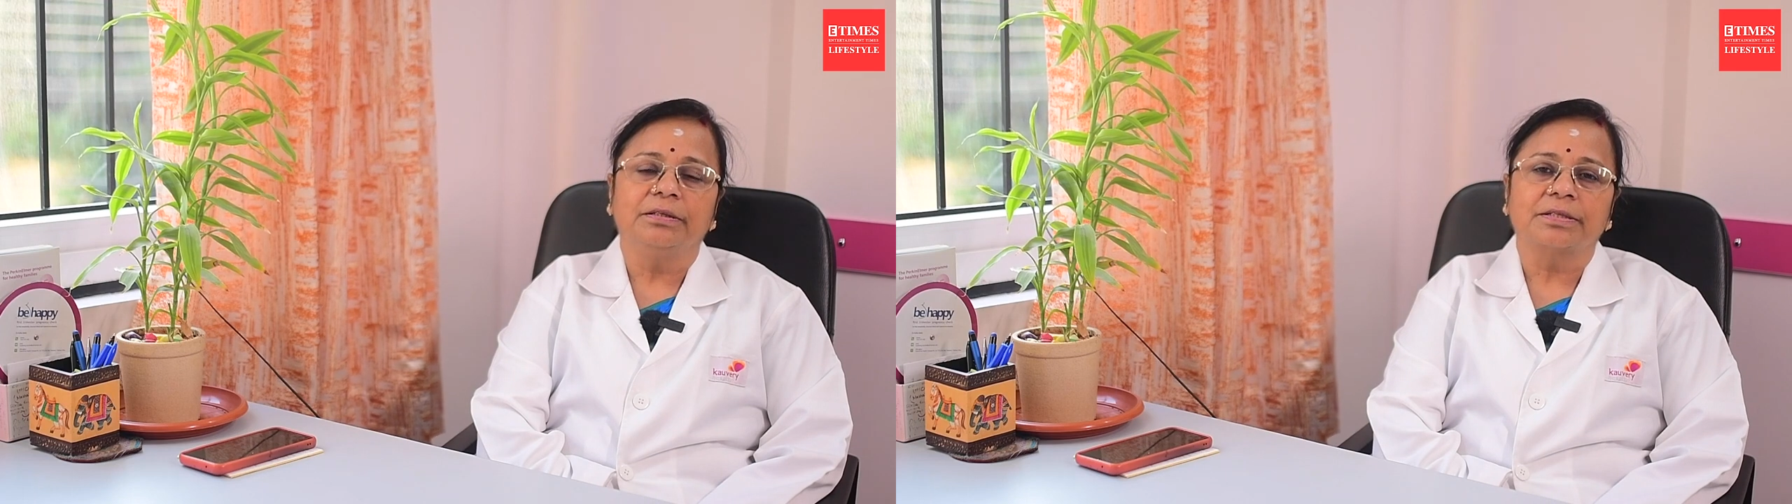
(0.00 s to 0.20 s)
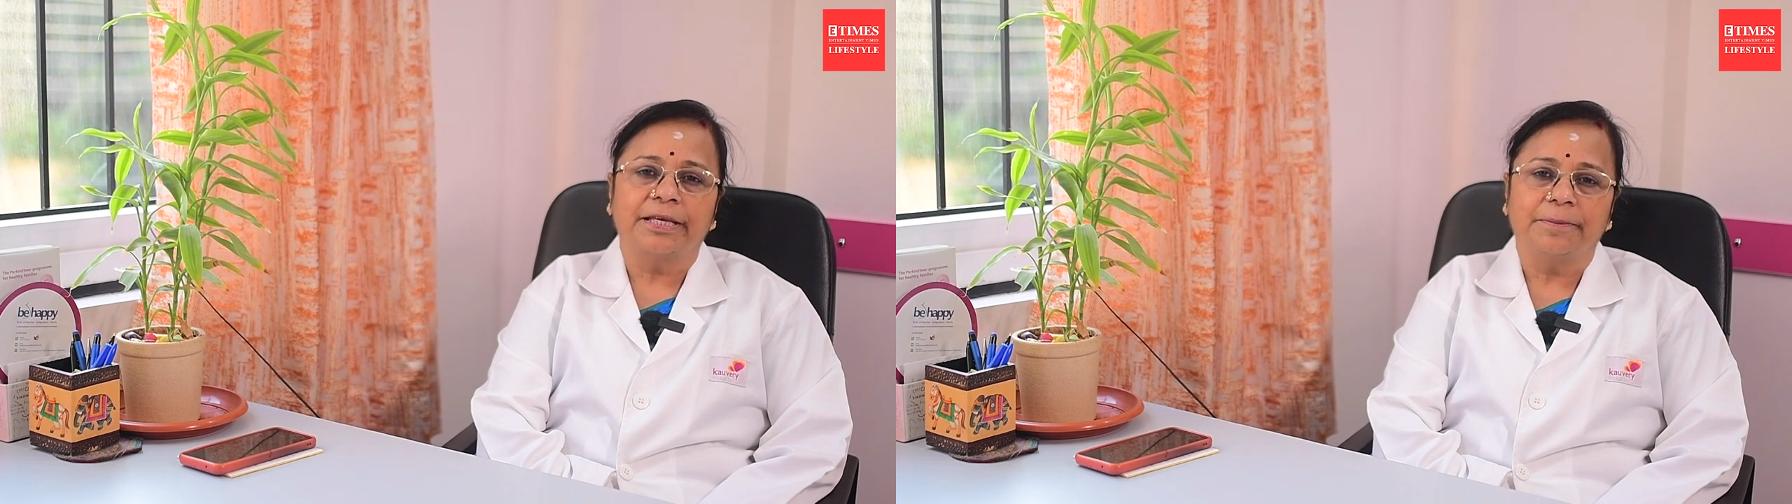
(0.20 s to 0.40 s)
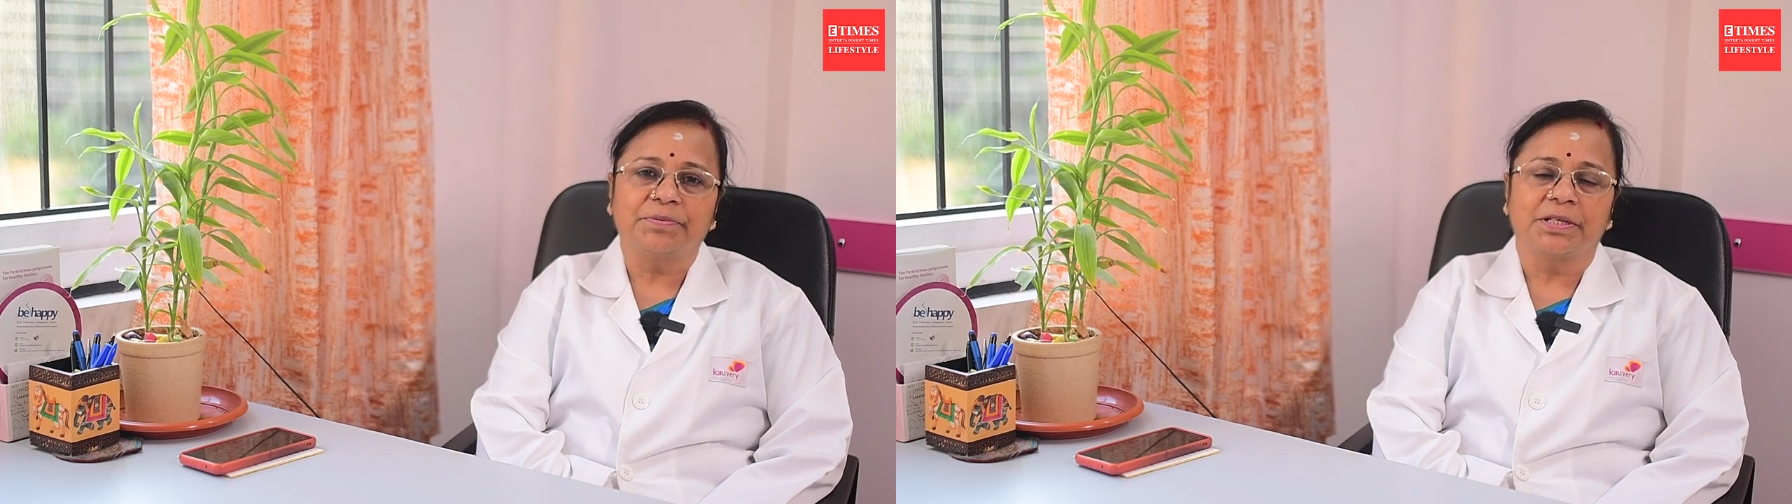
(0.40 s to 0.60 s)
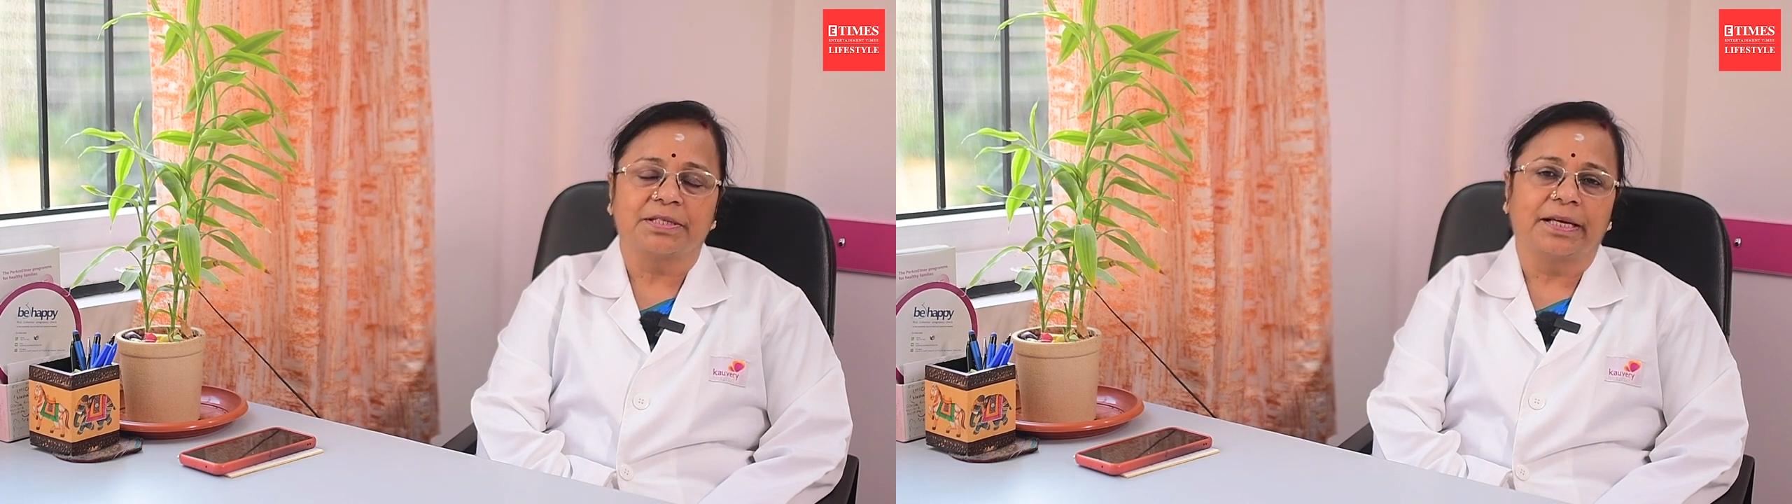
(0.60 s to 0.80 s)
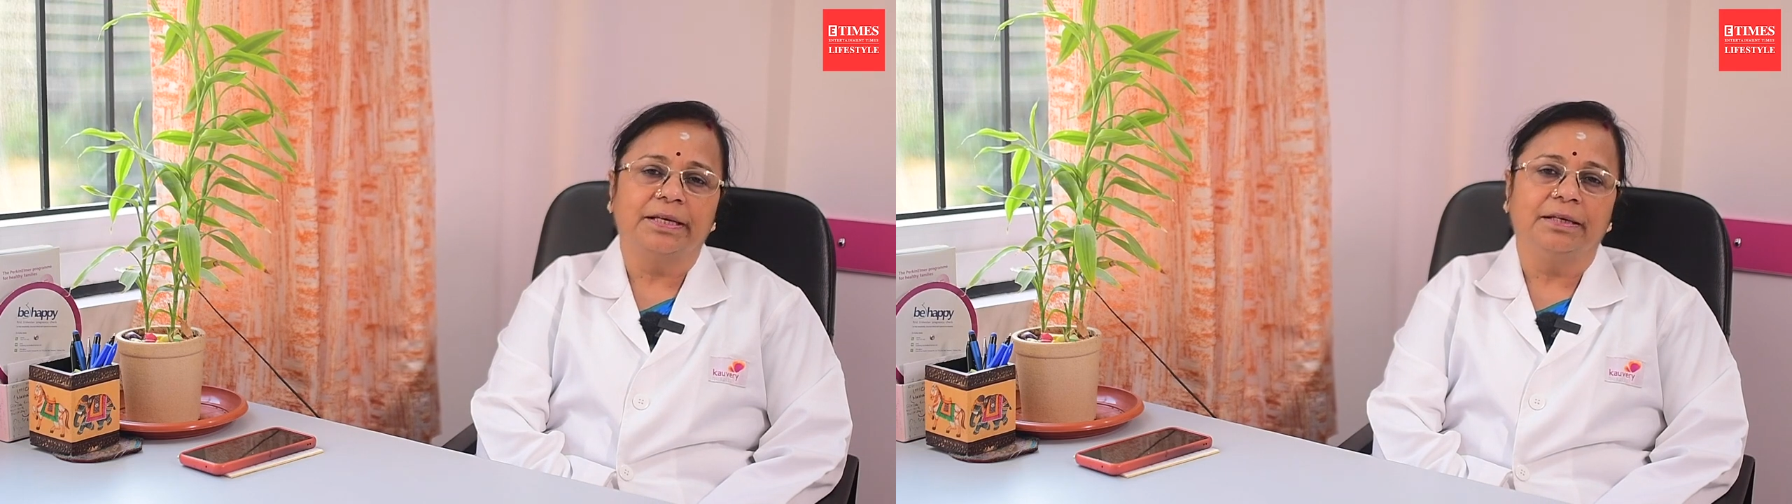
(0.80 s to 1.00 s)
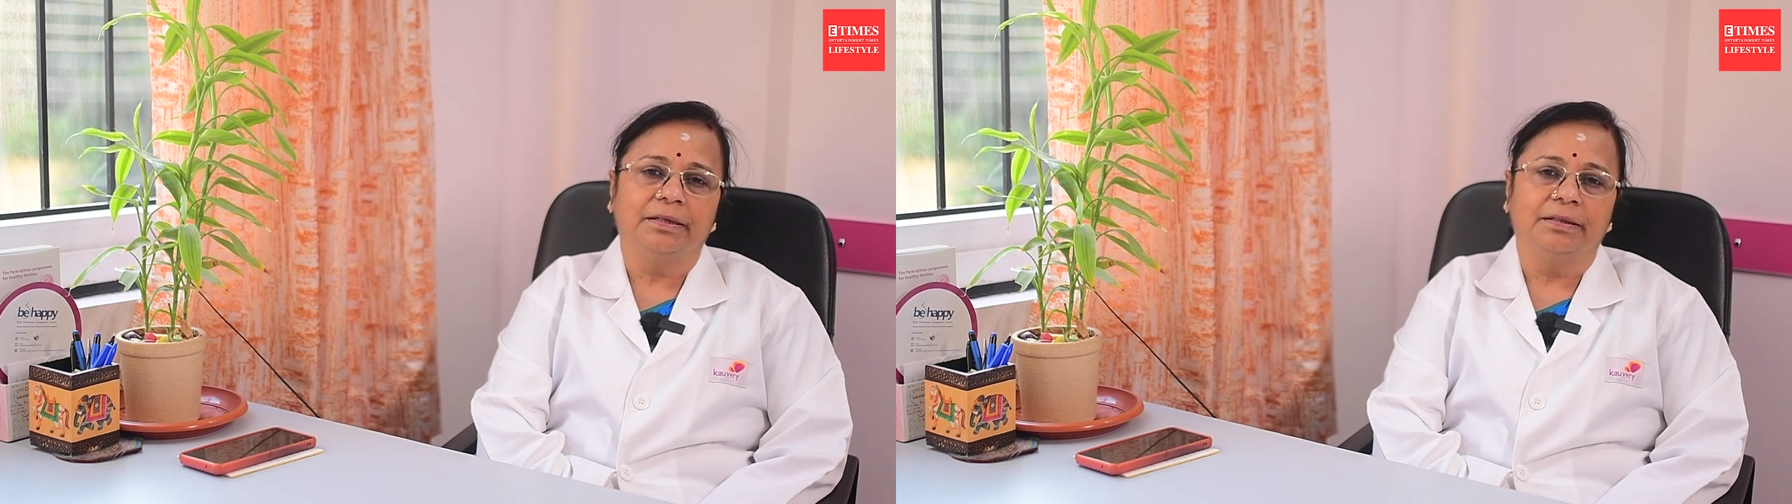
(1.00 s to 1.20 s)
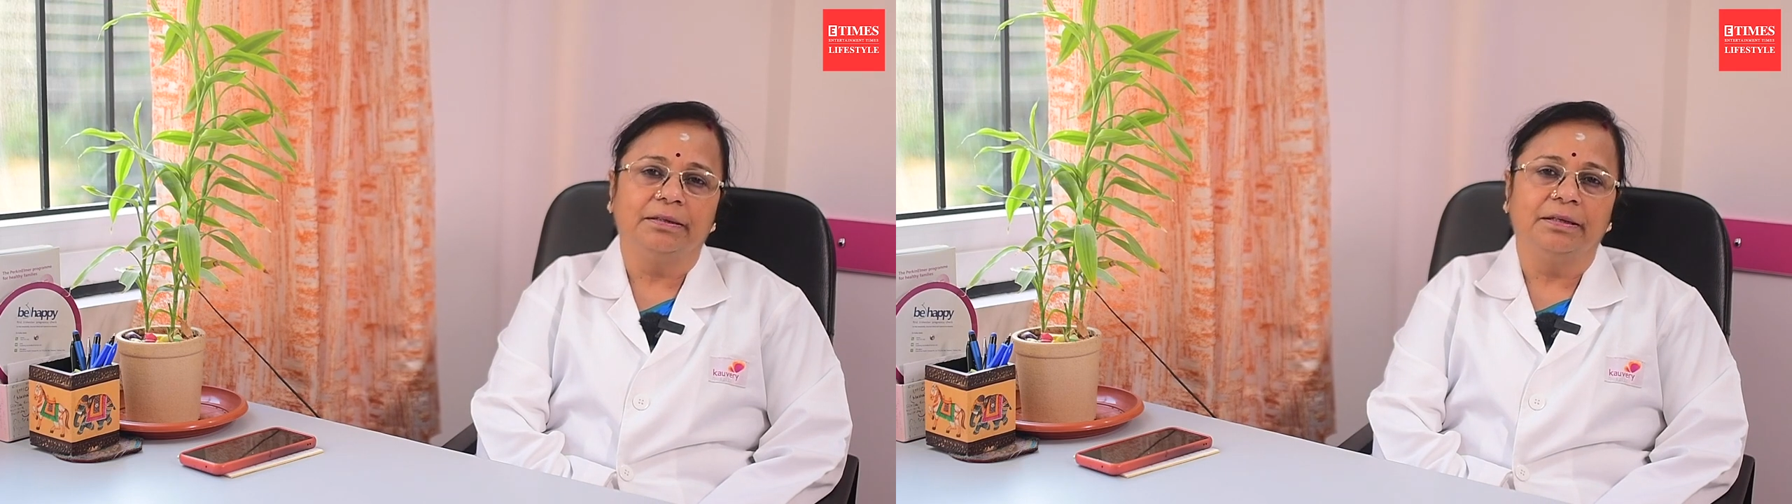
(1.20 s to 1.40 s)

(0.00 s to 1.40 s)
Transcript: skips her cycle,